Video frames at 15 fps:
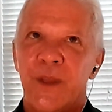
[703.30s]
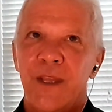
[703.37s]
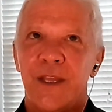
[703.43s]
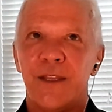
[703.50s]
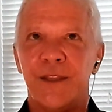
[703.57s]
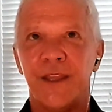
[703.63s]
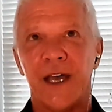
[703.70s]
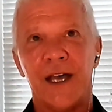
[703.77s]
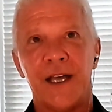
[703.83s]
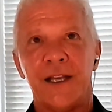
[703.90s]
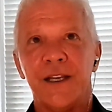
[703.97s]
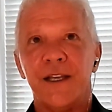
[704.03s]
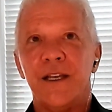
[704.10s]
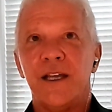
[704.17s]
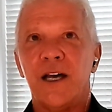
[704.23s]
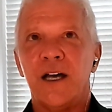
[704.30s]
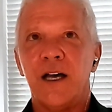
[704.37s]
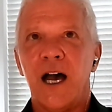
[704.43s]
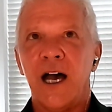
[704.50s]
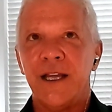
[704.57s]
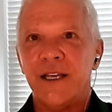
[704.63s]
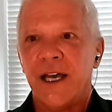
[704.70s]
that
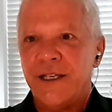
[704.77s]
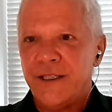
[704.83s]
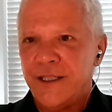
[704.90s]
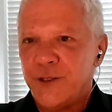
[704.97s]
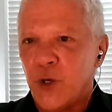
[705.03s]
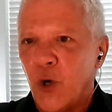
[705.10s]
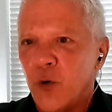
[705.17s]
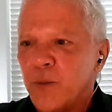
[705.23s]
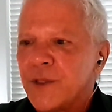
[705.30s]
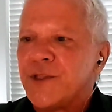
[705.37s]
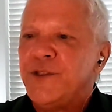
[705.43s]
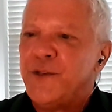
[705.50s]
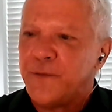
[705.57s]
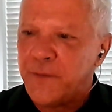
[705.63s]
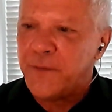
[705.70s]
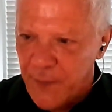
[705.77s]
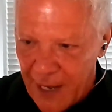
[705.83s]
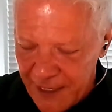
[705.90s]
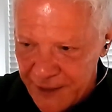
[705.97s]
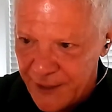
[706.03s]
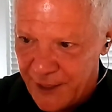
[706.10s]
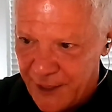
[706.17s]
I need to almost
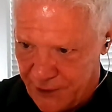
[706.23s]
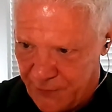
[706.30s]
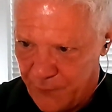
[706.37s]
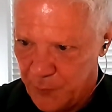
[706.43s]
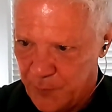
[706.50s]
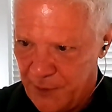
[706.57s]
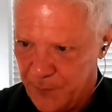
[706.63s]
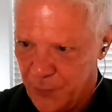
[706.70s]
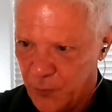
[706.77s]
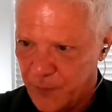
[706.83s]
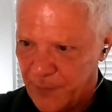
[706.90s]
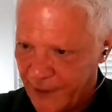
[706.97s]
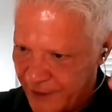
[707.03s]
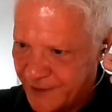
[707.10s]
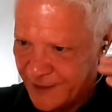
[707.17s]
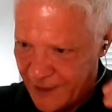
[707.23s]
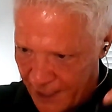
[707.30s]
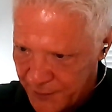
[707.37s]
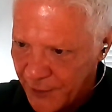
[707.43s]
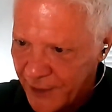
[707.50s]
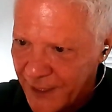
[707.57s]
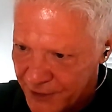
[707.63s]
define this for people because
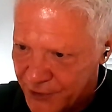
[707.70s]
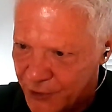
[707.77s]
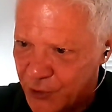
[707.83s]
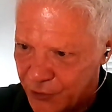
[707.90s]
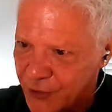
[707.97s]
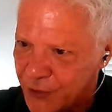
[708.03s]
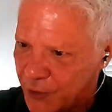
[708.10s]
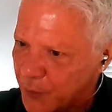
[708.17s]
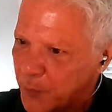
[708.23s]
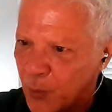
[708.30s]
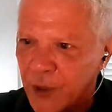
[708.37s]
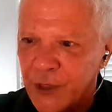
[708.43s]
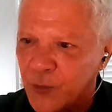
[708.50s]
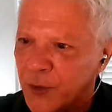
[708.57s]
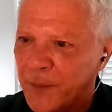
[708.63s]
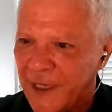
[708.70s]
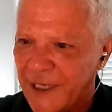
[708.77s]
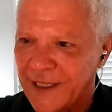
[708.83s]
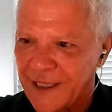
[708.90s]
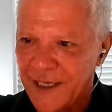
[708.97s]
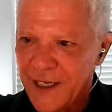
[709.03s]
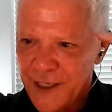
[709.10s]
I think as to the point you were
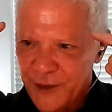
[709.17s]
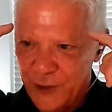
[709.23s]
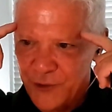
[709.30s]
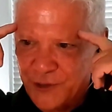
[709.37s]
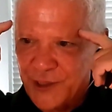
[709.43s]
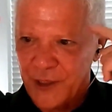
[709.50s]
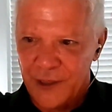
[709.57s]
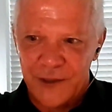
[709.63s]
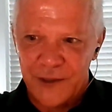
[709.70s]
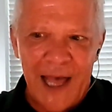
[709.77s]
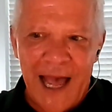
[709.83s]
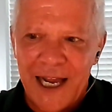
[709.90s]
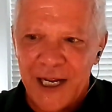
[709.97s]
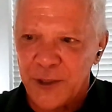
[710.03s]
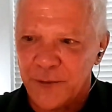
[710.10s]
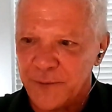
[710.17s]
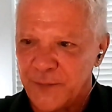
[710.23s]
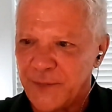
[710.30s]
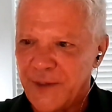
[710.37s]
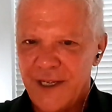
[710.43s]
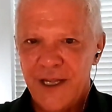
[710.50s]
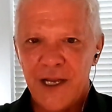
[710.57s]
making, there's a lack
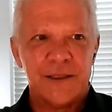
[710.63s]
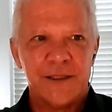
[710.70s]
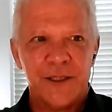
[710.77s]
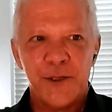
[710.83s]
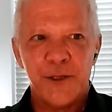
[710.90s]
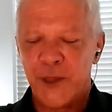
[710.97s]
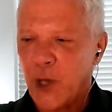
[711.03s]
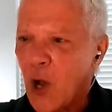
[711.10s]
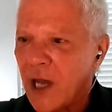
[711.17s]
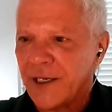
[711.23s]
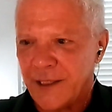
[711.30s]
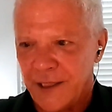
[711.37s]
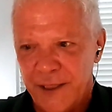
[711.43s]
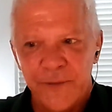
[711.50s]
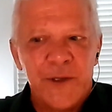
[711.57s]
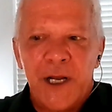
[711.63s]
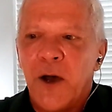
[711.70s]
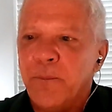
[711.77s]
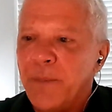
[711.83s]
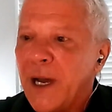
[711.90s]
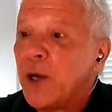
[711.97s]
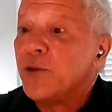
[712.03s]
of thought even
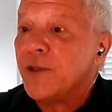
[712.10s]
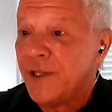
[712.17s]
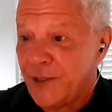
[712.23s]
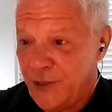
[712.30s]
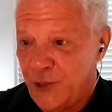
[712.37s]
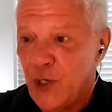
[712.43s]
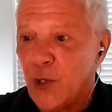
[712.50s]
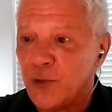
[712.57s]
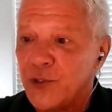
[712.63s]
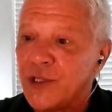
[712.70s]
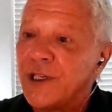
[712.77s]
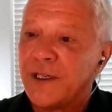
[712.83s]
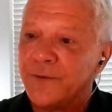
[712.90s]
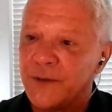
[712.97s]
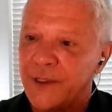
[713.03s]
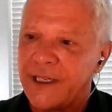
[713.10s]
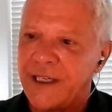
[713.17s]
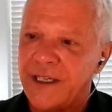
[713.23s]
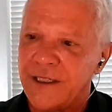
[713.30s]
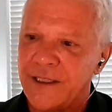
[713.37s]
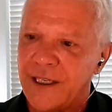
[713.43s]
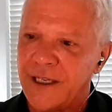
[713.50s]
about this notion of
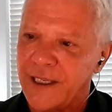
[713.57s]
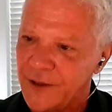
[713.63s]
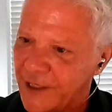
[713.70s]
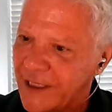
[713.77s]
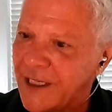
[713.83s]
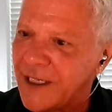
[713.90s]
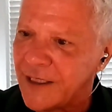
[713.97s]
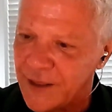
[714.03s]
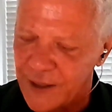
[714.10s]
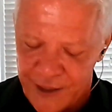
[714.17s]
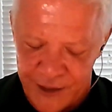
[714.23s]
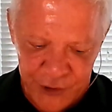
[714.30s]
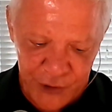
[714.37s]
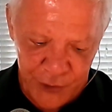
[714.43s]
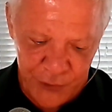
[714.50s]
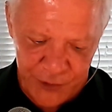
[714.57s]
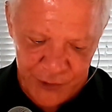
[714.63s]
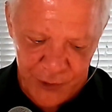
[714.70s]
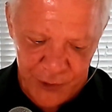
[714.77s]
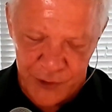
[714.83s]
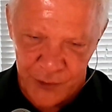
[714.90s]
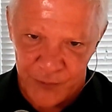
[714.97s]
linking these two
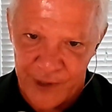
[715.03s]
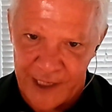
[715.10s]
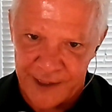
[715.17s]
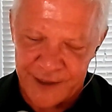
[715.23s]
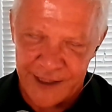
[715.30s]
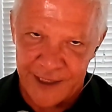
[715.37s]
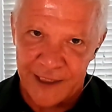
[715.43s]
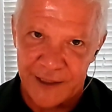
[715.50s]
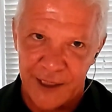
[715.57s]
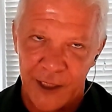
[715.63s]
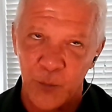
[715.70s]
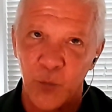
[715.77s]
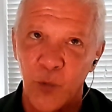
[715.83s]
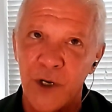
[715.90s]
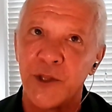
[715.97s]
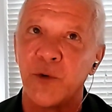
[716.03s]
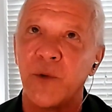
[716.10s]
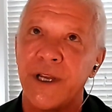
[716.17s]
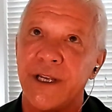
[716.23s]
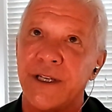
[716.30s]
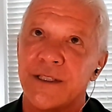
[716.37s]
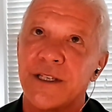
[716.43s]
so direct. And one of the
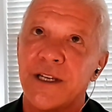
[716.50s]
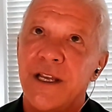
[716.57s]
ways